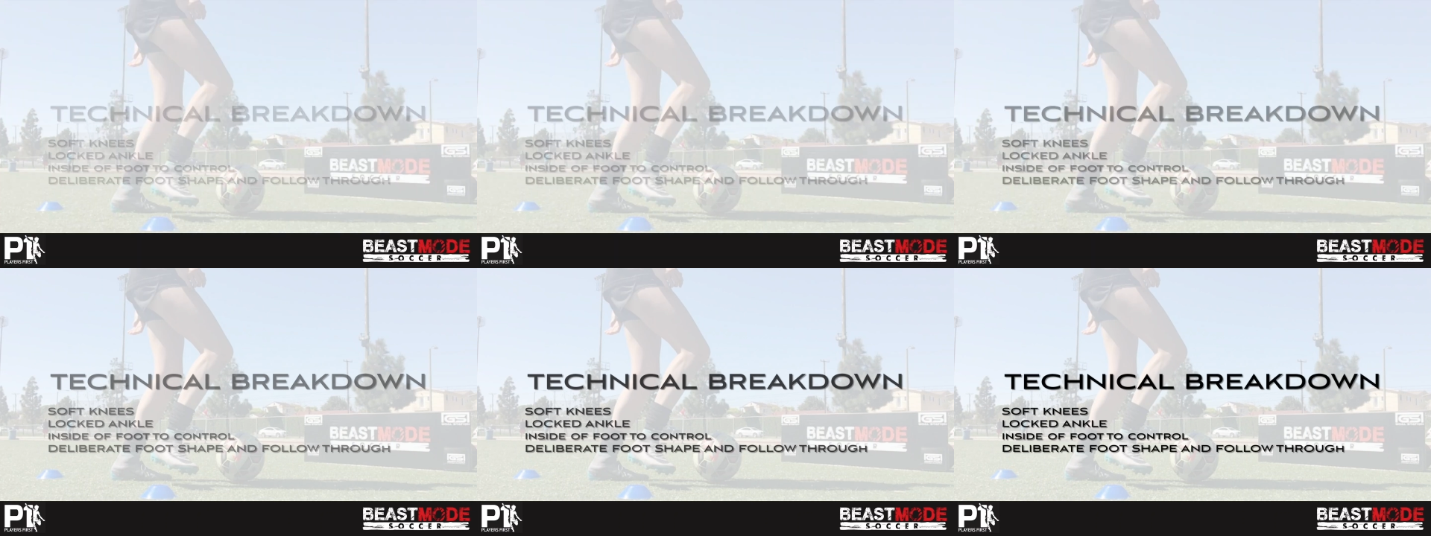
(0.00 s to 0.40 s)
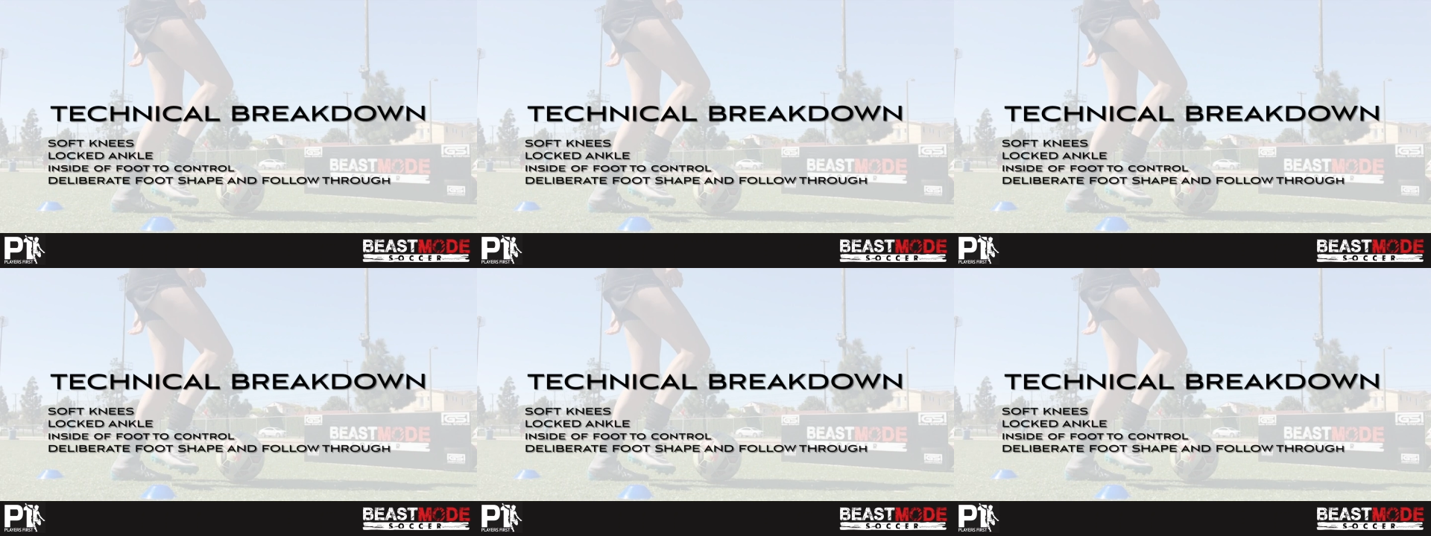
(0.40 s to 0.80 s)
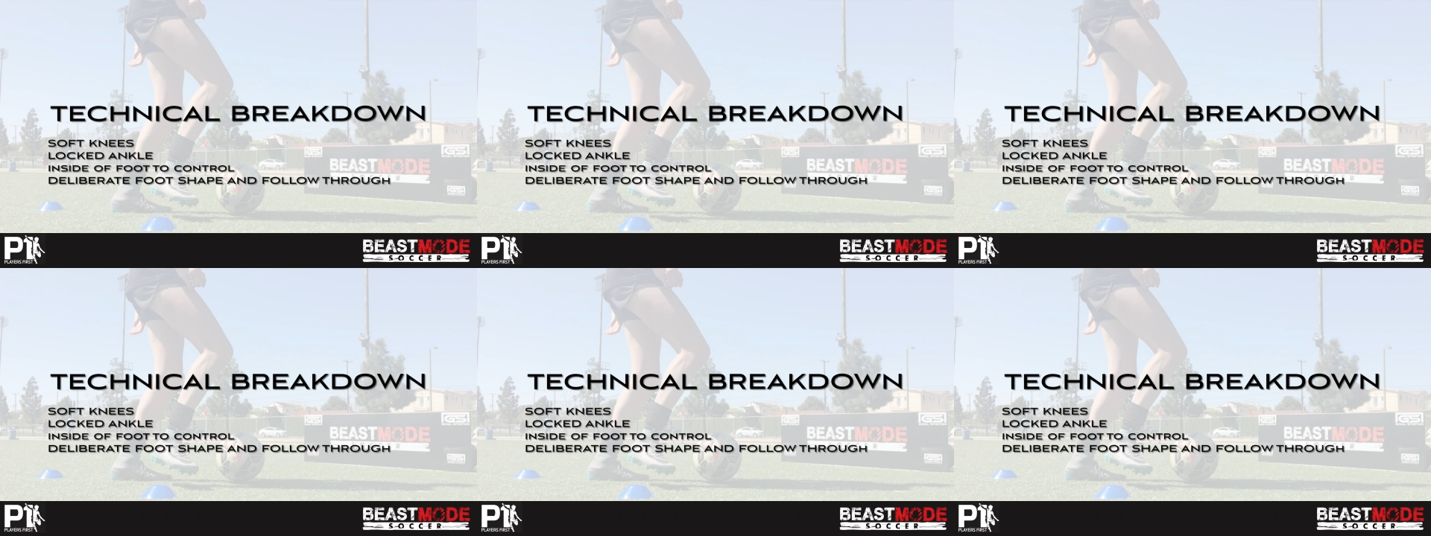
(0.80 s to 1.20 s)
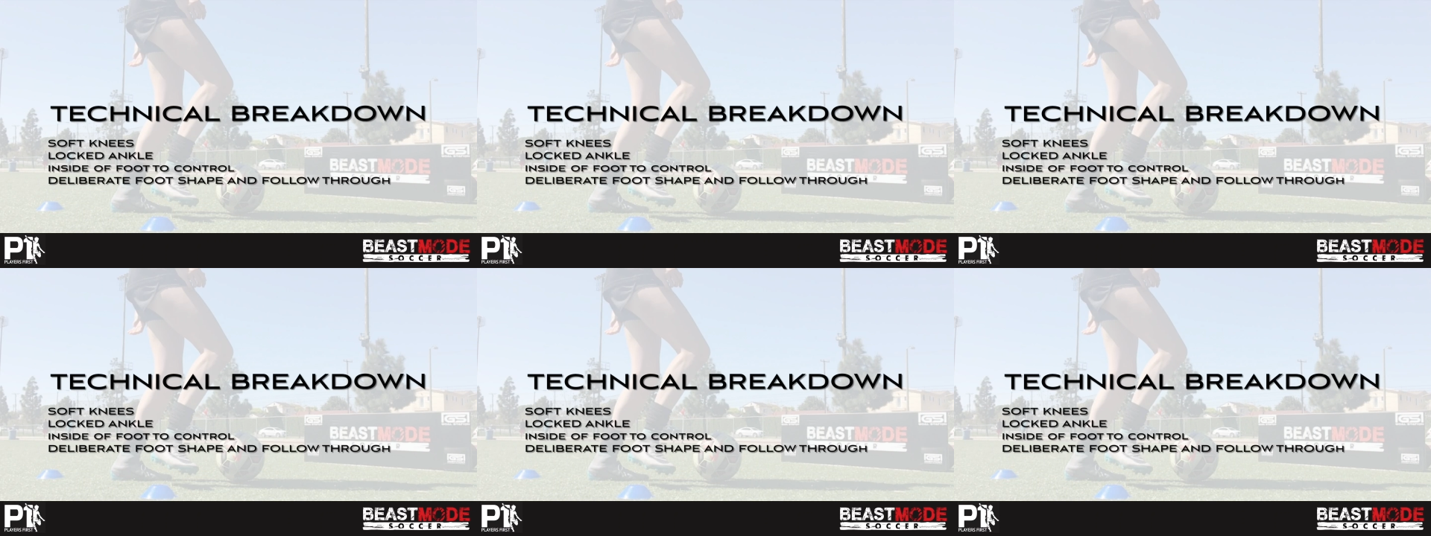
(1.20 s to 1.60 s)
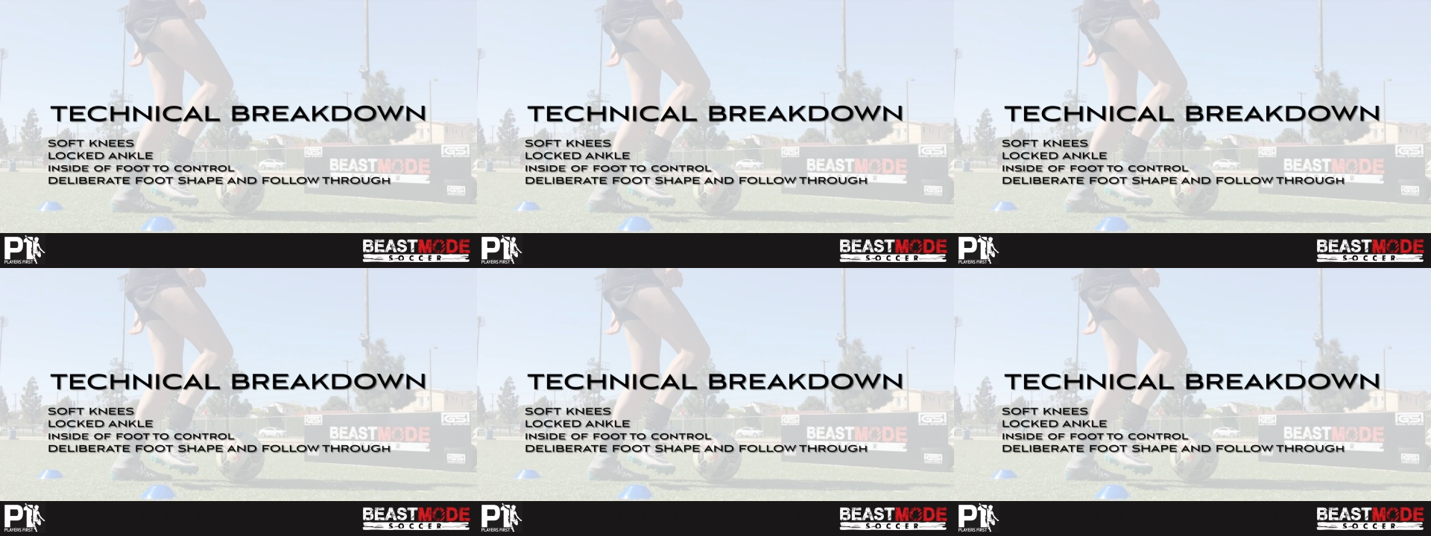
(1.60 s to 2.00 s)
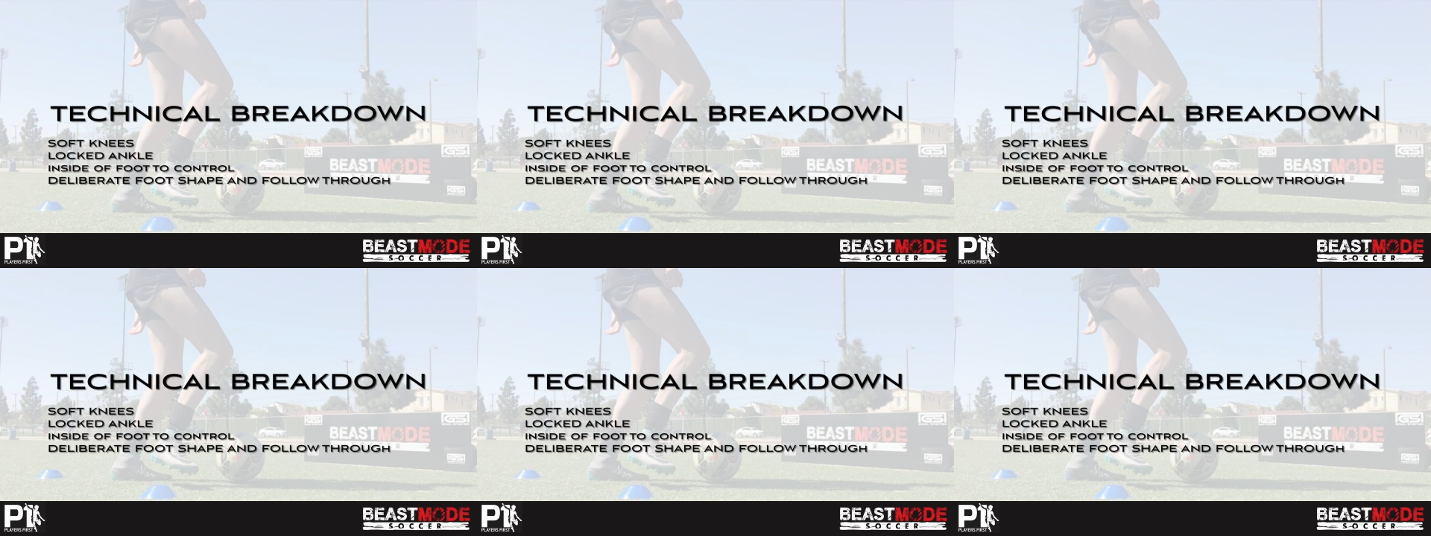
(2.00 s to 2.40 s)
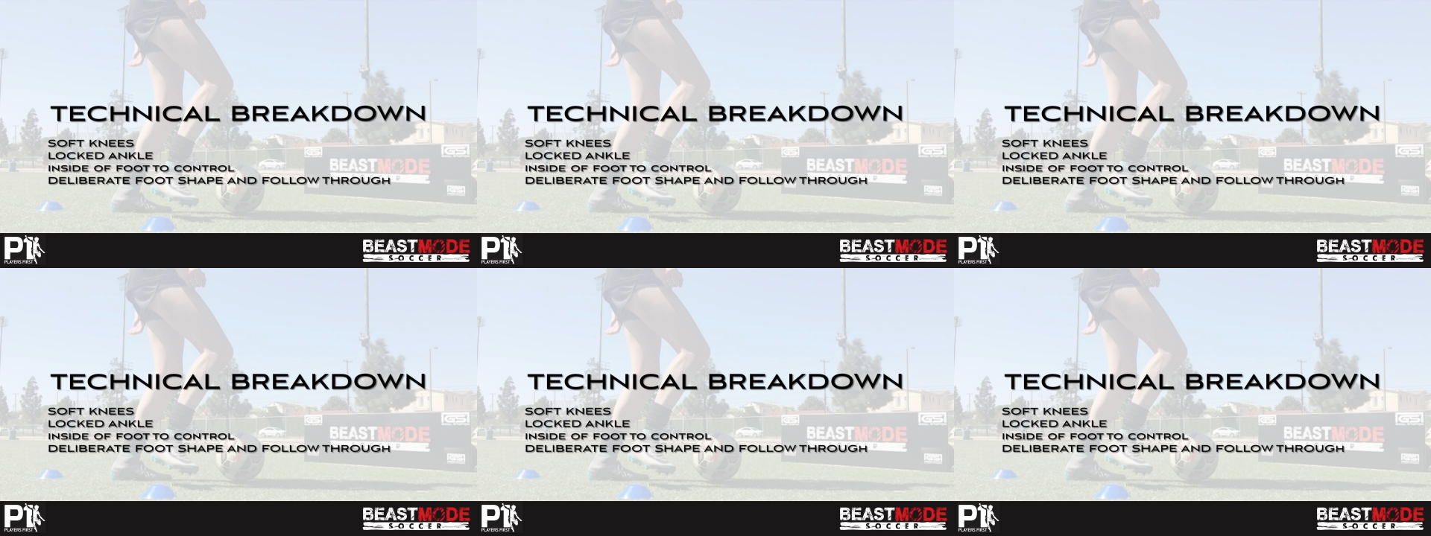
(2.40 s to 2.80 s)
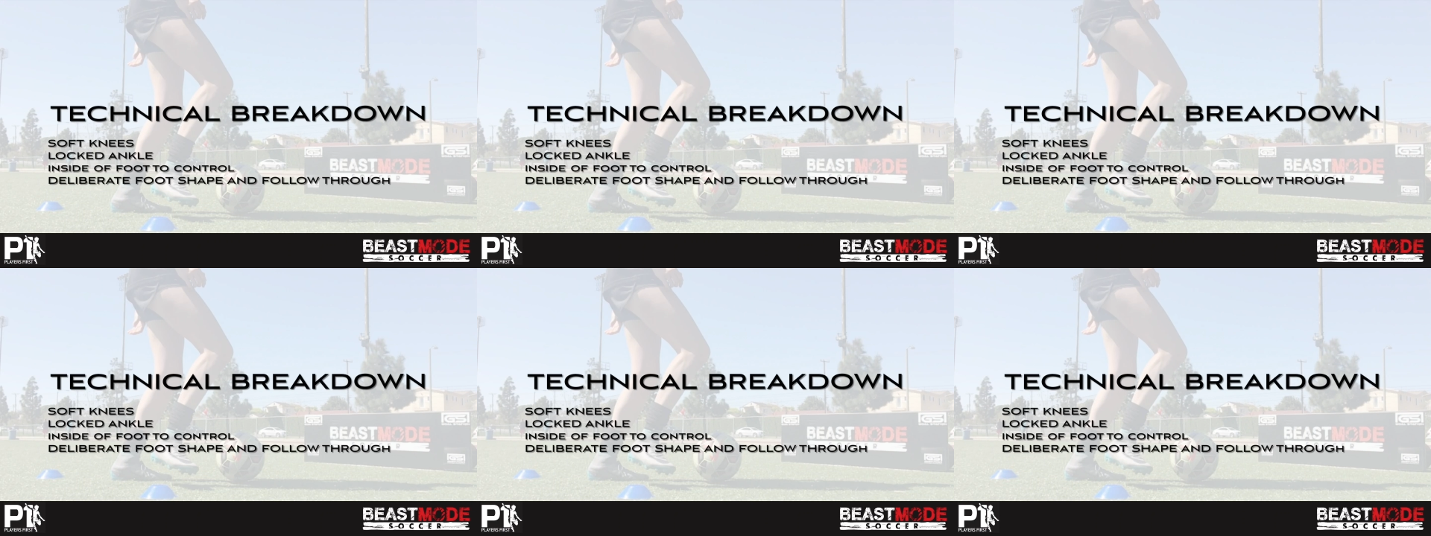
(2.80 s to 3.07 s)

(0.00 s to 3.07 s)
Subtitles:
Nobody's mouth can be seen.